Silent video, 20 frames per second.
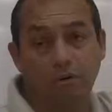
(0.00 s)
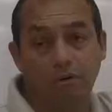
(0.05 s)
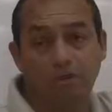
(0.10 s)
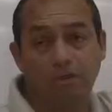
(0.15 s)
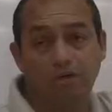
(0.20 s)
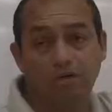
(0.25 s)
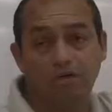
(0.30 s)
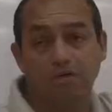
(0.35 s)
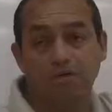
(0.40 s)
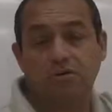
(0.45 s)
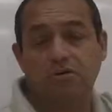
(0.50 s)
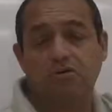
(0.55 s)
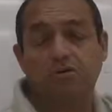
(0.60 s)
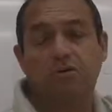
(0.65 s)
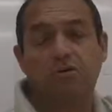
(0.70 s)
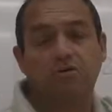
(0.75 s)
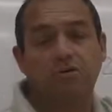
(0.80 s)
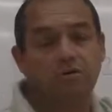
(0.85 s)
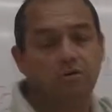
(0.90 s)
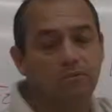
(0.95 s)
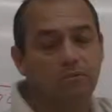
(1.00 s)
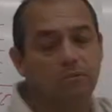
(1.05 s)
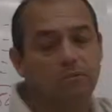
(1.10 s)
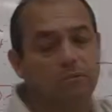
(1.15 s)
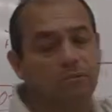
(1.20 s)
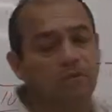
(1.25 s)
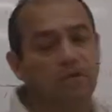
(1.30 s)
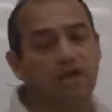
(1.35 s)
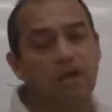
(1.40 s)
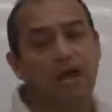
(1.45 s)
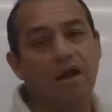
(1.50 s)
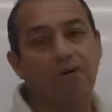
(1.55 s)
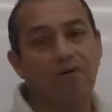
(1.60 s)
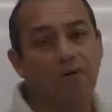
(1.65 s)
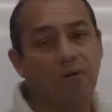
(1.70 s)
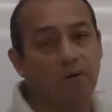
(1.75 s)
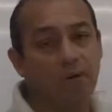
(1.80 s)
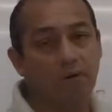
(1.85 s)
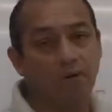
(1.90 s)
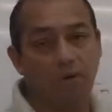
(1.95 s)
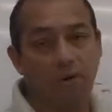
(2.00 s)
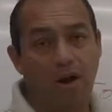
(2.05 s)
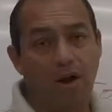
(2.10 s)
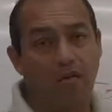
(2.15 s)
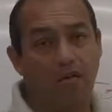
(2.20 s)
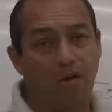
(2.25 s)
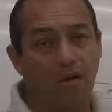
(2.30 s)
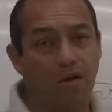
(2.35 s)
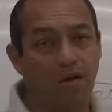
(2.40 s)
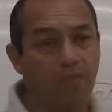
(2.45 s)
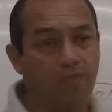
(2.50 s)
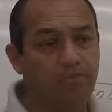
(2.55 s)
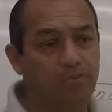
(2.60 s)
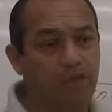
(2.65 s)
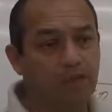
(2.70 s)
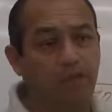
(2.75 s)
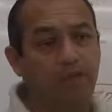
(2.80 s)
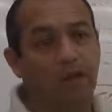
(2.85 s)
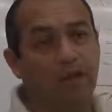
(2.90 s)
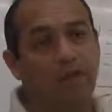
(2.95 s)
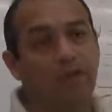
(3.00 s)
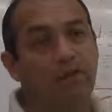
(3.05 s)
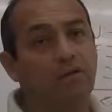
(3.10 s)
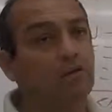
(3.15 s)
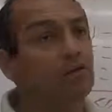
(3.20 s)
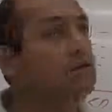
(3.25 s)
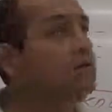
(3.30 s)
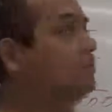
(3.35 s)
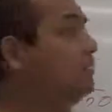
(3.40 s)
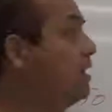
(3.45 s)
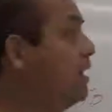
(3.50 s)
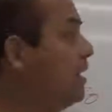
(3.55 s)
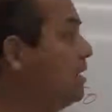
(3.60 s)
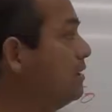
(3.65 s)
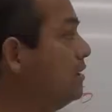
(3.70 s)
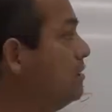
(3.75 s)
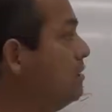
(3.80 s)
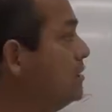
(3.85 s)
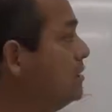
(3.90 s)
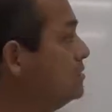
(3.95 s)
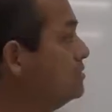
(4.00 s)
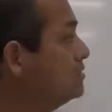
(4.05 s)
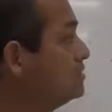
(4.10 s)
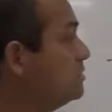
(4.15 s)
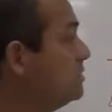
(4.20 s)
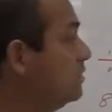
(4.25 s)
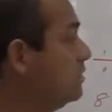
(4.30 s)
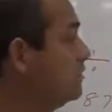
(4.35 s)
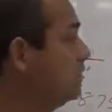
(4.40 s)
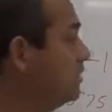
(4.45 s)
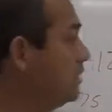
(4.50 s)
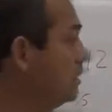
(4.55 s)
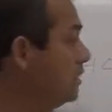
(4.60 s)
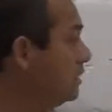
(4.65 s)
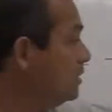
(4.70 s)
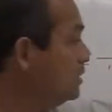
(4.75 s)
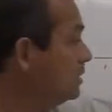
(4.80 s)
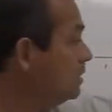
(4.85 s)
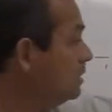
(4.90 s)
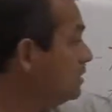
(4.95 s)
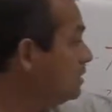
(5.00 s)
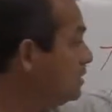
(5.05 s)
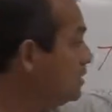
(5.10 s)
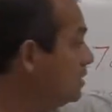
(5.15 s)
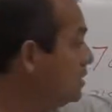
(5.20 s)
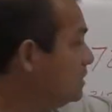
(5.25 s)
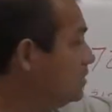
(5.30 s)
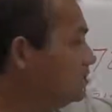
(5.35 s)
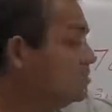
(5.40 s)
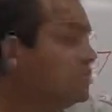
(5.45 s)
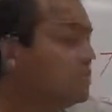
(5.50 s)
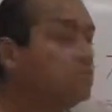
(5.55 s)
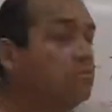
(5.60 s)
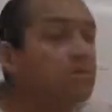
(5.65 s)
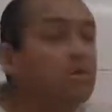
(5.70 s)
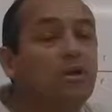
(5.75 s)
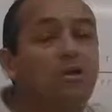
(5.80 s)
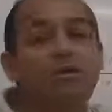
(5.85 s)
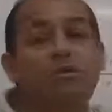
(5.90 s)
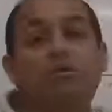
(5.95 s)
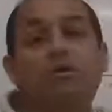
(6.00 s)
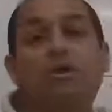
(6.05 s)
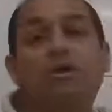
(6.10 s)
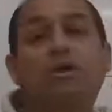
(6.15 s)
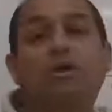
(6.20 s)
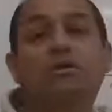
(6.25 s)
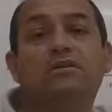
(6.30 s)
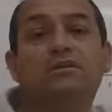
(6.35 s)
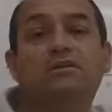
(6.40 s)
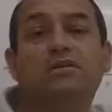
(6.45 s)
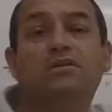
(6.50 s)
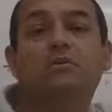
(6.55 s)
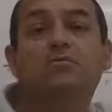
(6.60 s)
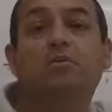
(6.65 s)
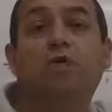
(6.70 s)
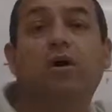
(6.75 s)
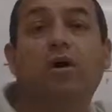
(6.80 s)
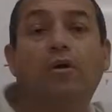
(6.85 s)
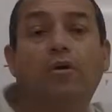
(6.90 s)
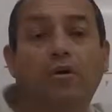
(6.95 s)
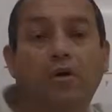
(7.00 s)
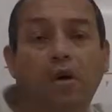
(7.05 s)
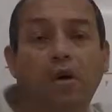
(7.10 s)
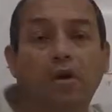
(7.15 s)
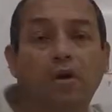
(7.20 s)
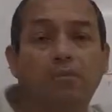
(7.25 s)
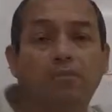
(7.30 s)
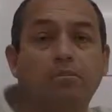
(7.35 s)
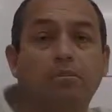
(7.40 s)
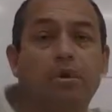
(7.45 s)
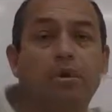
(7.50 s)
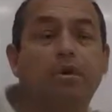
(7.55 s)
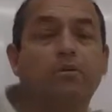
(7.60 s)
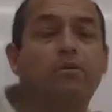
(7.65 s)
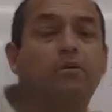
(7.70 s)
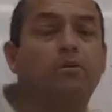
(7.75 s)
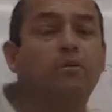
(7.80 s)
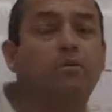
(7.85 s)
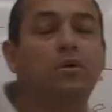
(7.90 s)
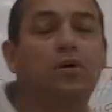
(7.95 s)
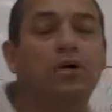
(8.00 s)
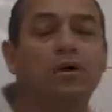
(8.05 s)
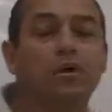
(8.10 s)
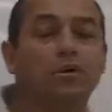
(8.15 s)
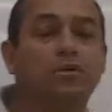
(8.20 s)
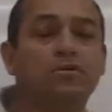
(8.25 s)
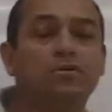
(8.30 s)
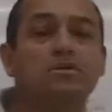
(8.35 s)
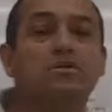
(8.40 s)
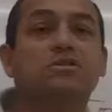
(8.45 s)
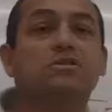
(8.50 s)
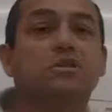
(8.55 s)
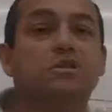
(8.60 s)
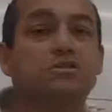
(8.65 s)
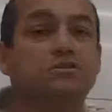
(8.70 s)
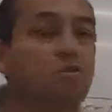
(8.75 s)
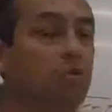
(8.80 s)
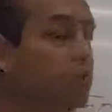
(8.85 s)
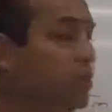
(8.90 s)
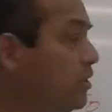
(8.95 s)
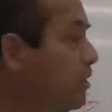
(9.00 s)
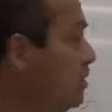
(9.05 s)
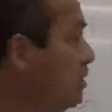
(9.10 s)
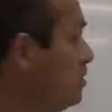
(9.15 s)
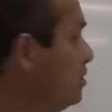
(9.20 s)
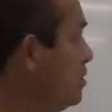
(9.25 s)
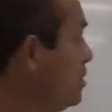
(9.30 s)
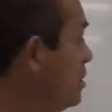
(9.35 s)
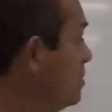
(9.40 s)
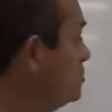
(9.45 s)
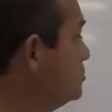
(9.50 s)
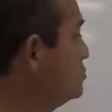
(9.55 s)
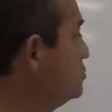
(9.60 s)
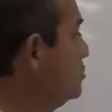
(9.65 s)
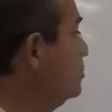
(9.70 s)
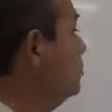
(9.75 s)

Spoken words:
because you can't really round up. They don't like you to do that. So it should be a 6.1, but we're going to use a 6.0. So